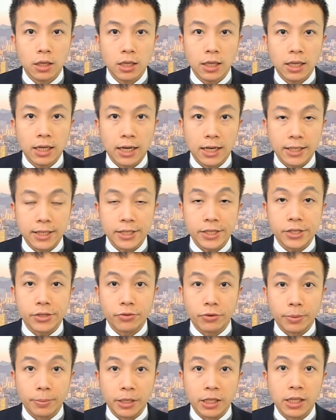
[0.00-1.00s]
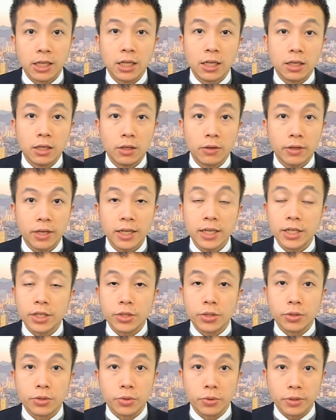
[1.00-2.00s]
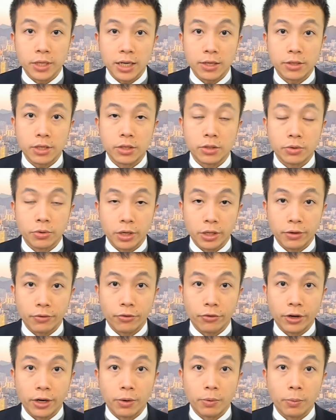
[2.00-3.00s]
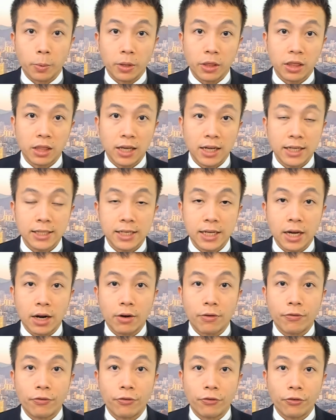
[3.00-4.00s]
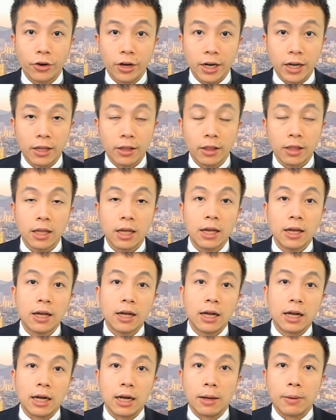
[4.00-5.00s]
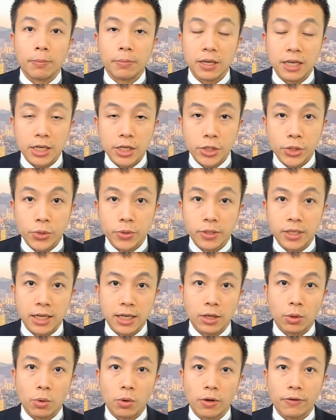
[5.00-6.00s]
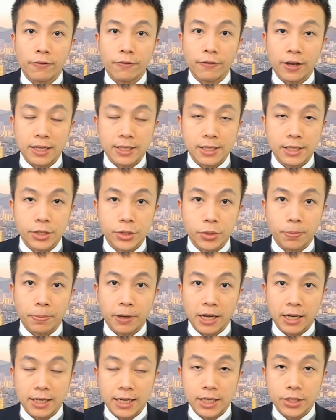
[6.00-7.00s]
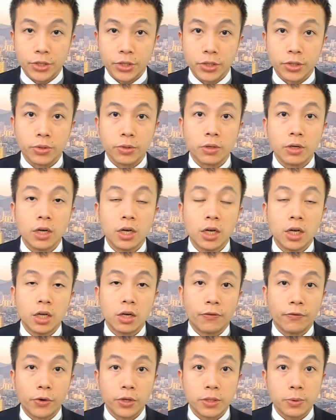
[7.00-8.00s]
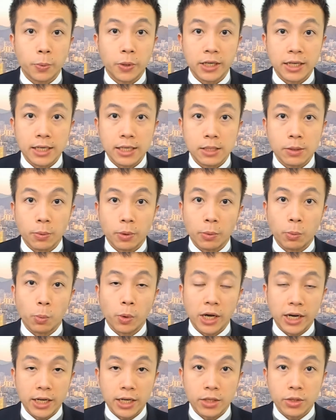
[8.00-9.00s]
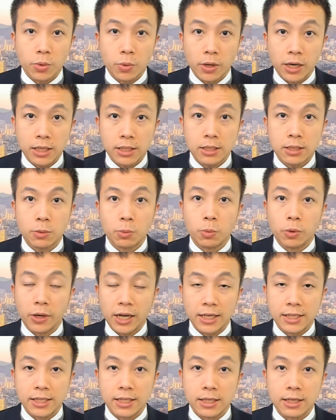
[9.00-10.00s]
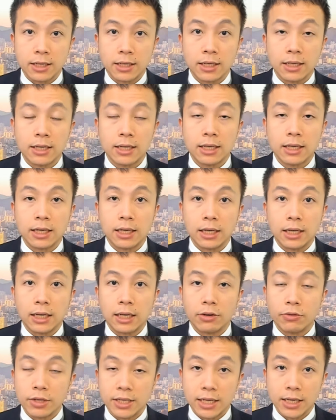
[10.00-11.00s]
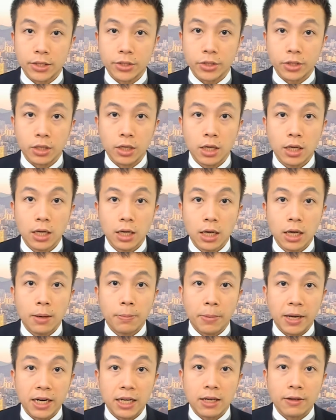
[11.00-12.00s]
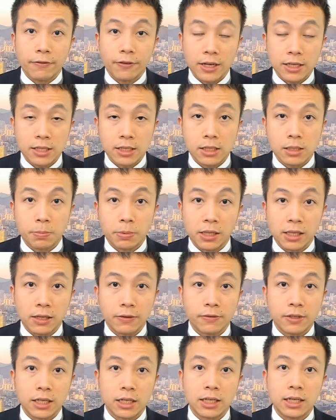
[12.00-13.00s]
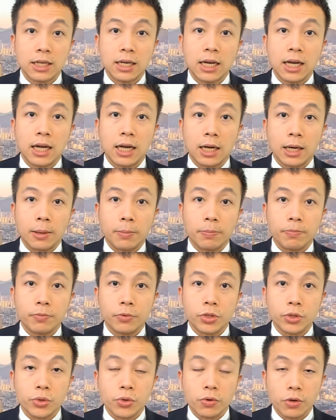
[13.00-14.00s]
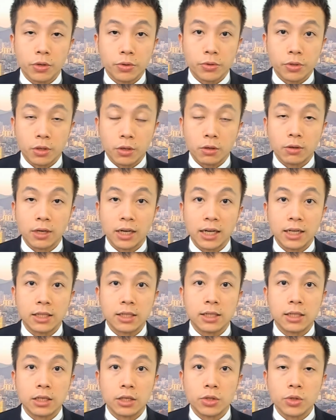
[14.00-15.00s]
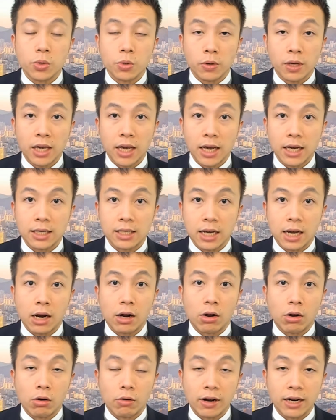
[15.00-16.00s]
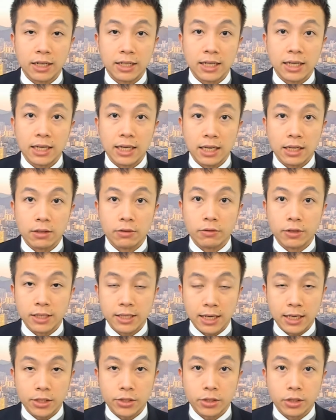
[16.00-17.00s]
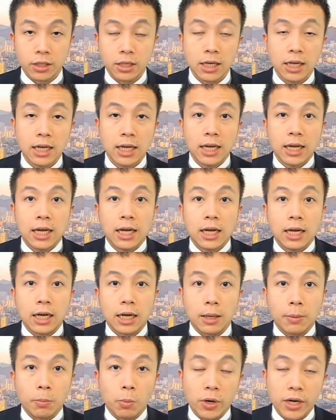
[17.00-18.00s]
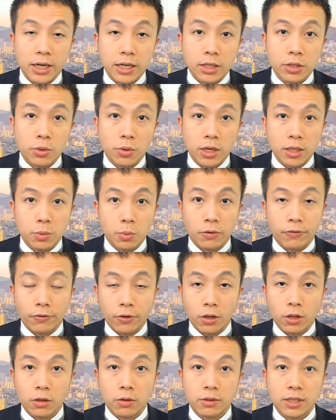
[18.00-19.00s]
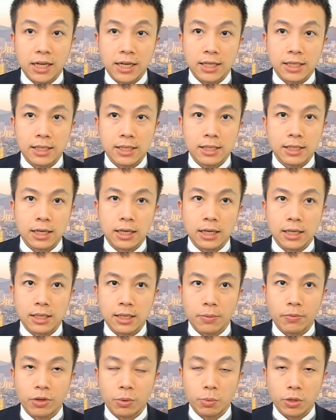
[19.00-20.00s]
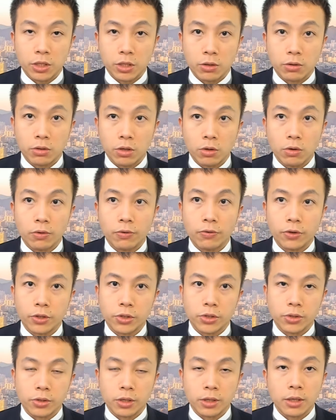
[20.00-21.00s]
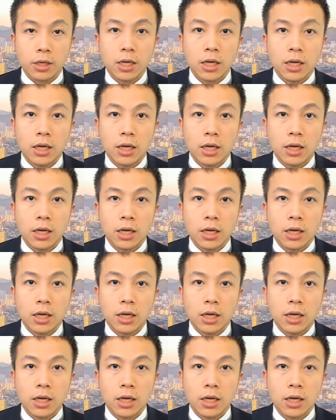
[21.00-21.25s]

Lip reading: Hi, this is Raymond. Looking into 2023, we think there are three issues that all investors should pay attention to. The first one is whether US will enter a recession. Many investors believe that the Eurozone and the UK, they are already in recession. Whether US will follow, that is something we don't know for sure.